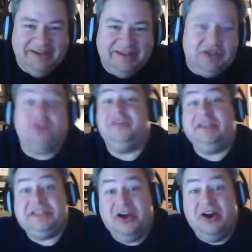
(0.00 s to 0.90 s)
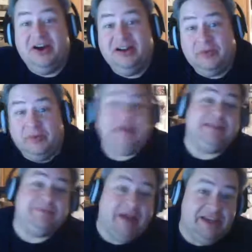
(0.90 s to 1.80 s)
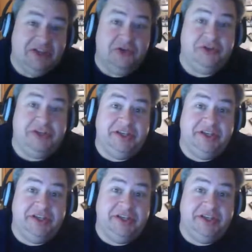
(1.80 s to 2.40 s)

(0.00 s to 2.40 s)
Starfleet's gone, replaced by a Union.